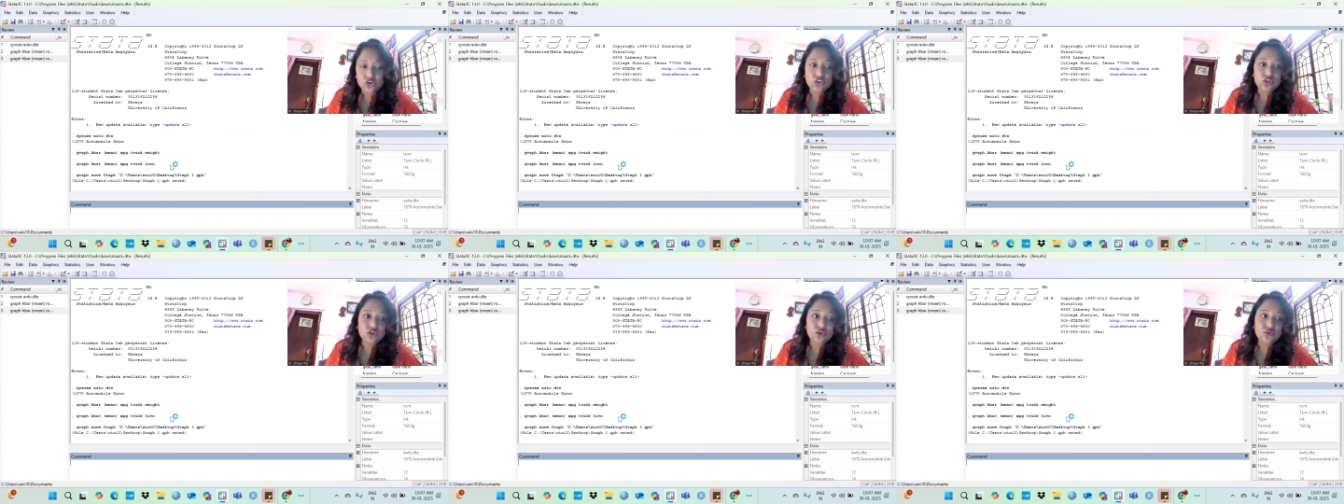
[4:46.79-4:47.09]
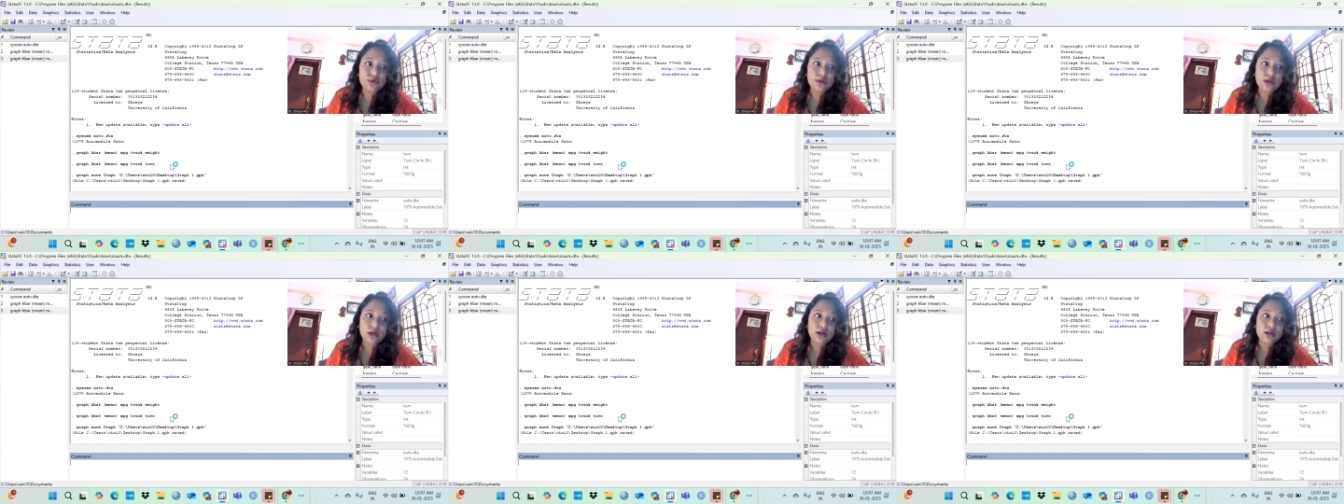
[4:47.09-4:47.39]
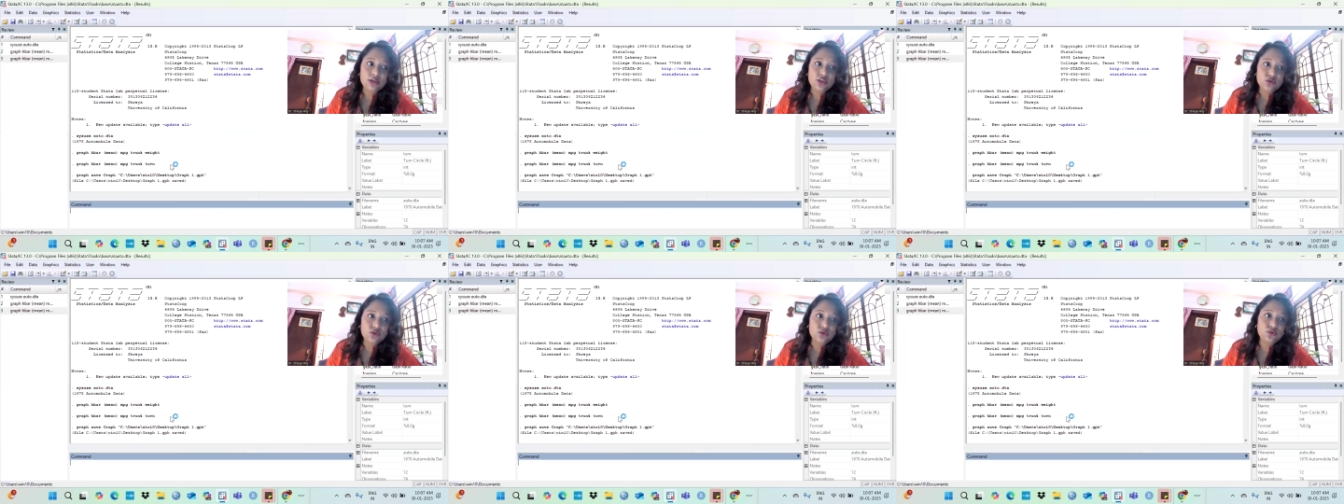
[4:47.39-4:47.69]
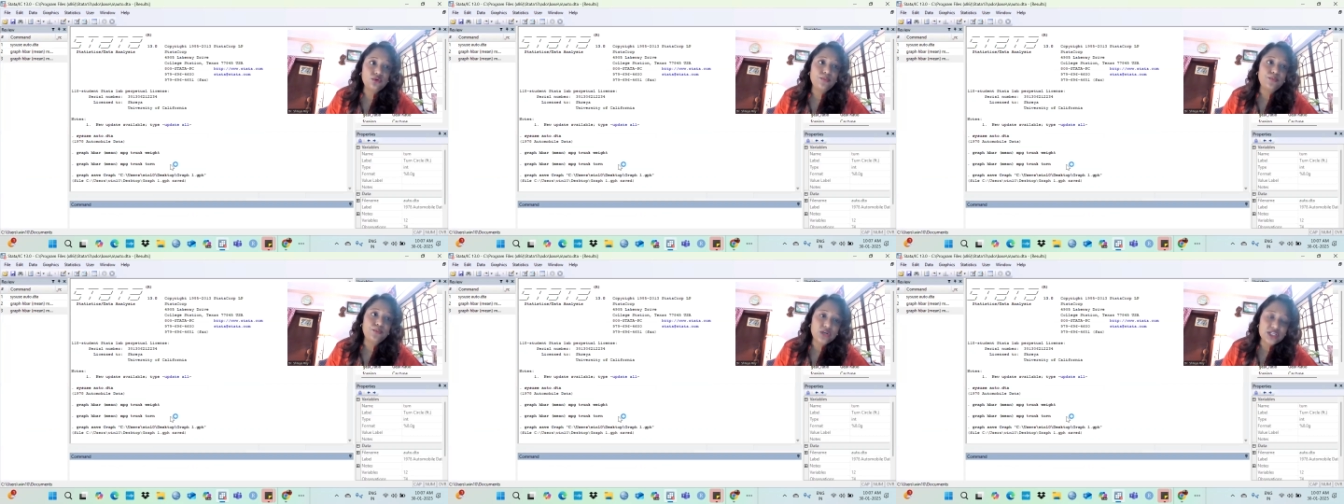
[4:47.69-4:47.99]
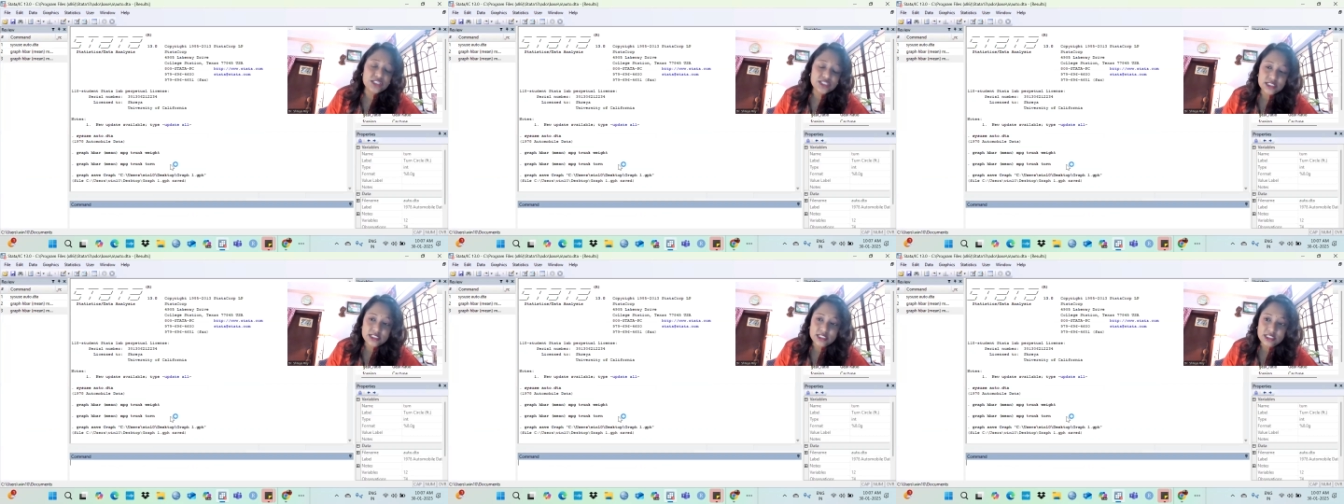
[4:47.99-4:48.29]
or you're
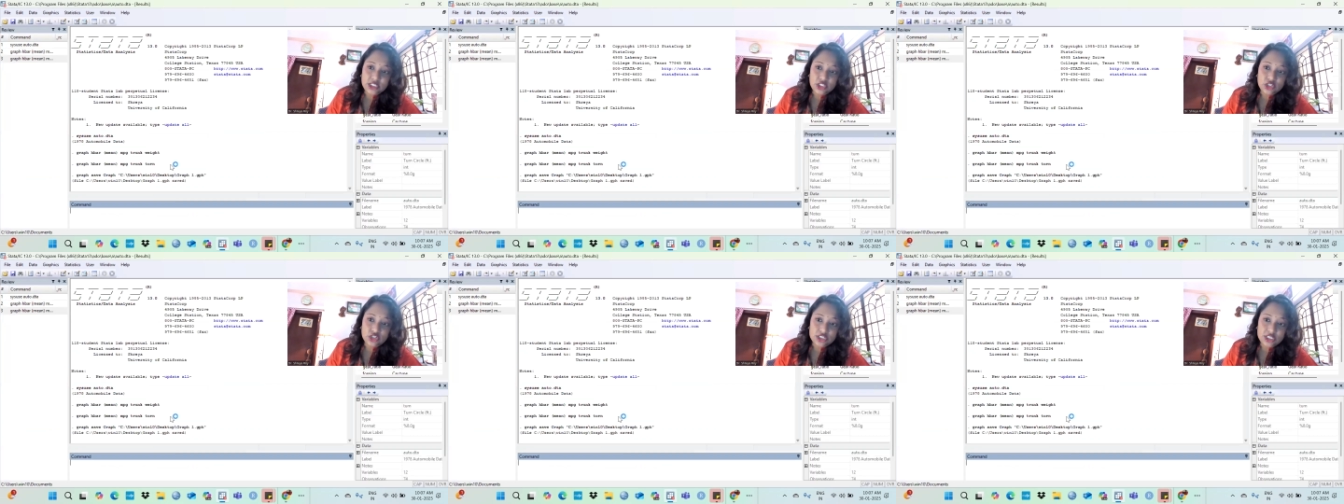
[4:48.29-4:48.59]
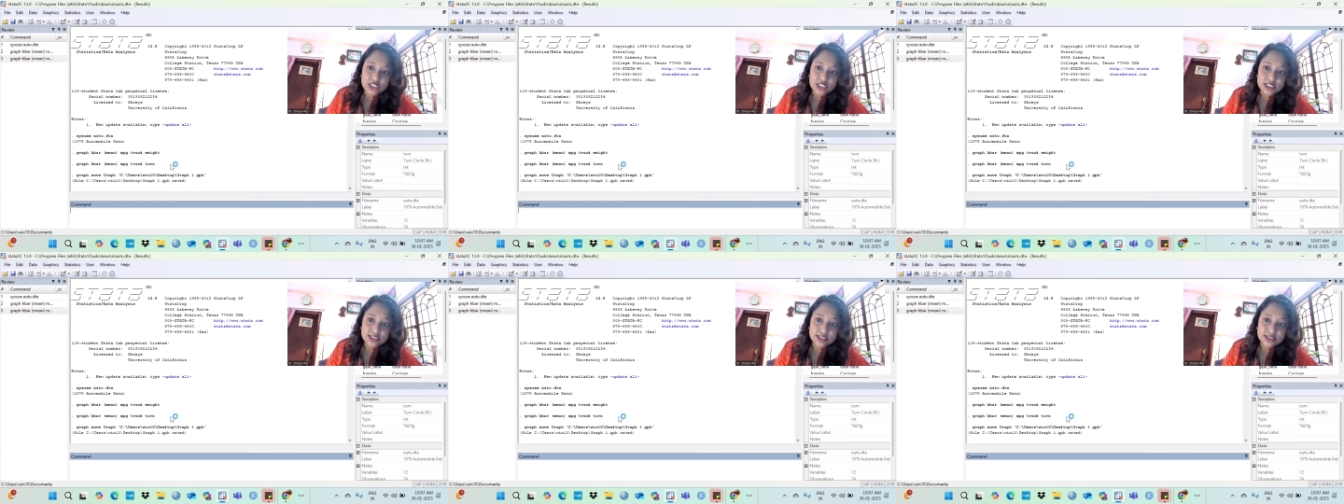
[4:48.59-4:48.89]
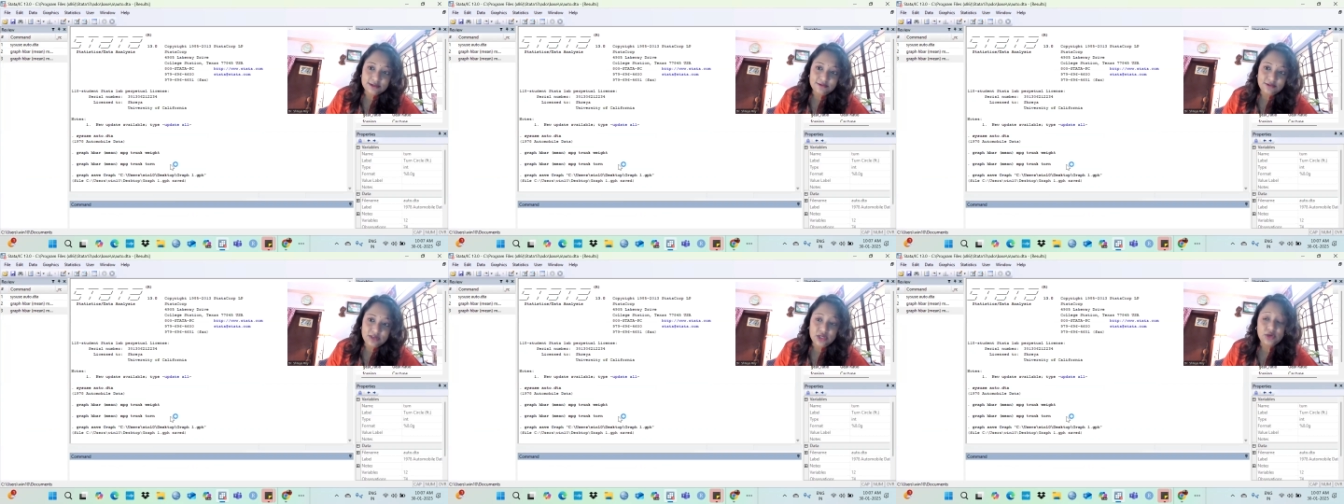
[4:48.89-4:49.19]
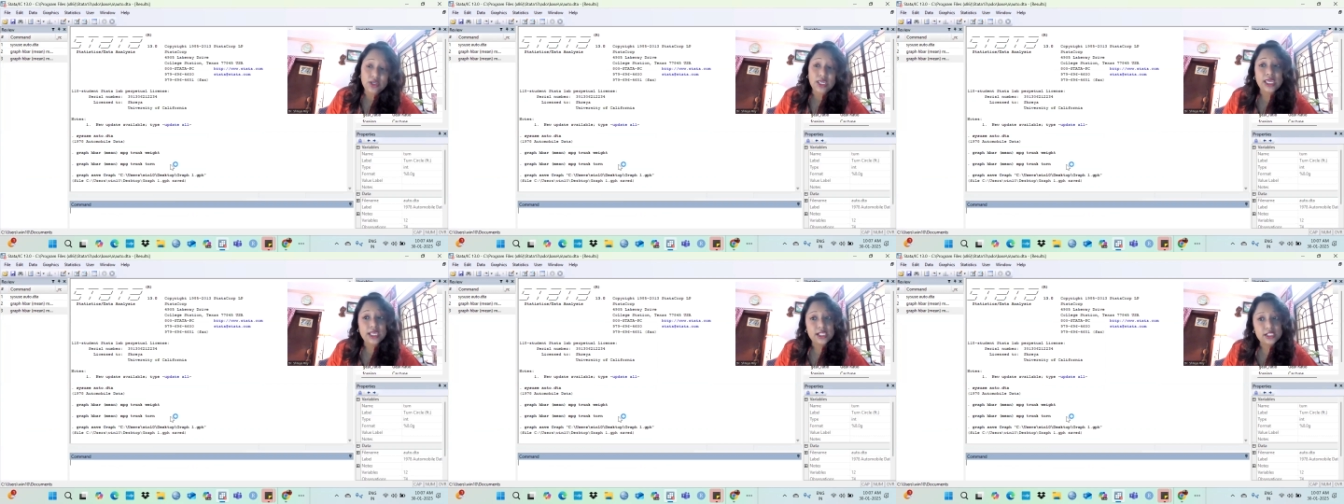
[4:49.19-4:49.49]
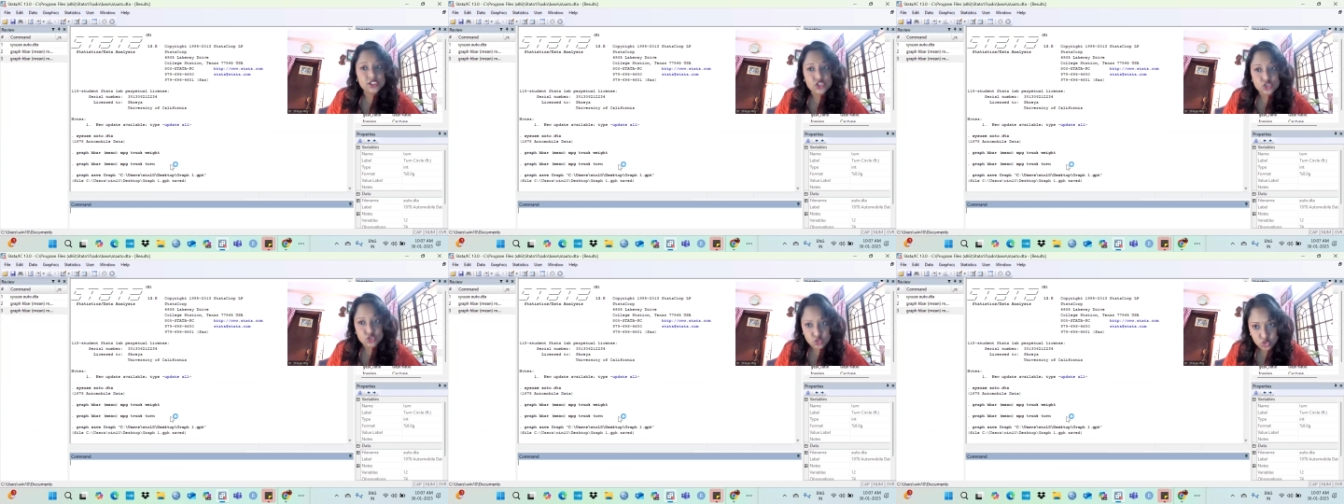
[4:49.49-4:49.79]
representing your data somewhere
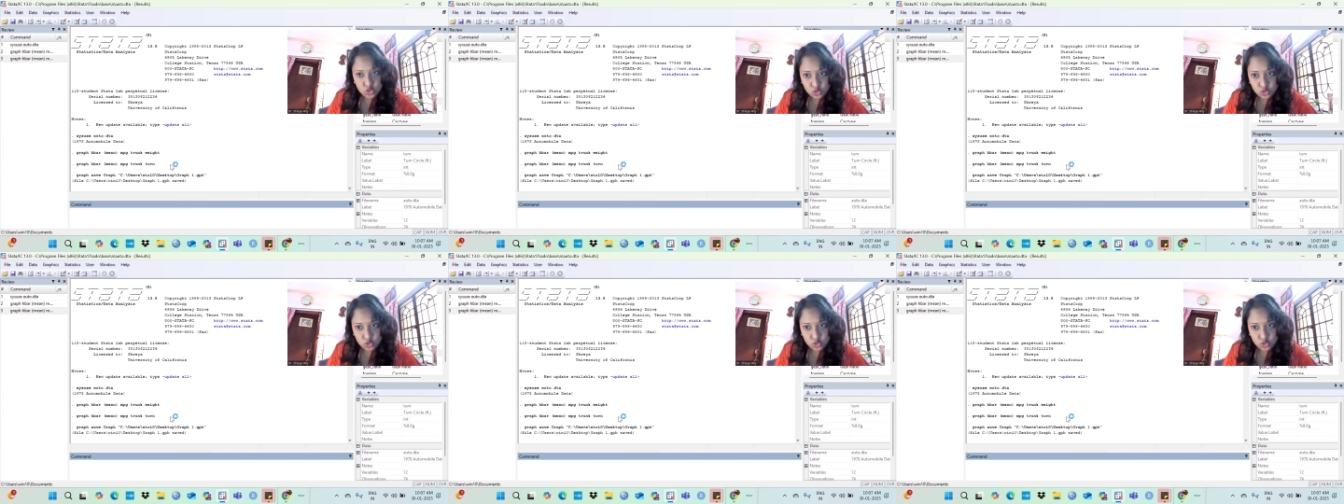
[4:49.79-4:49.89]
else,